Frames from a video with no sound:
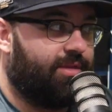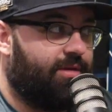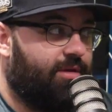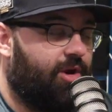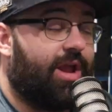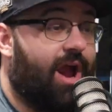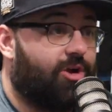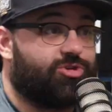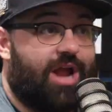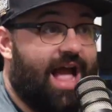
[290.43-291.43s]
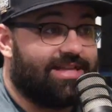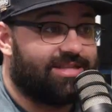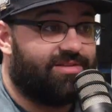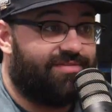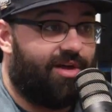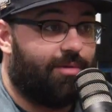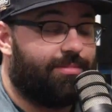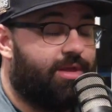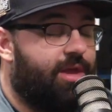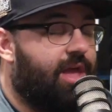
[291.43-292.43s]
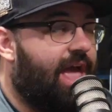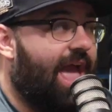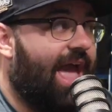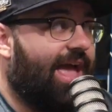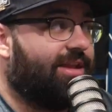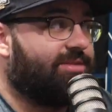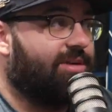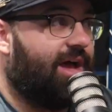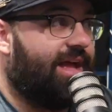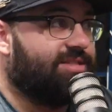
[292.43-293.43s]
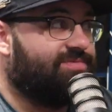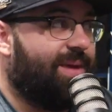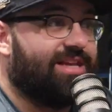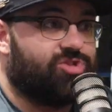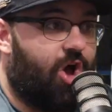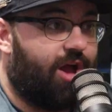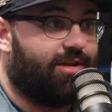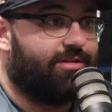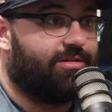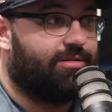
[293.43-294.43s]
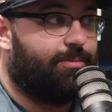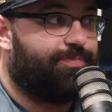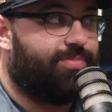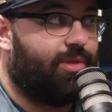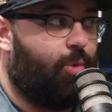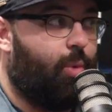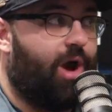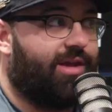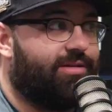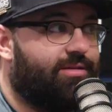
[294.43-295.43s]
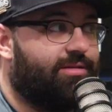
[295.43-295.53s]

her character, has in the film. And it's based on what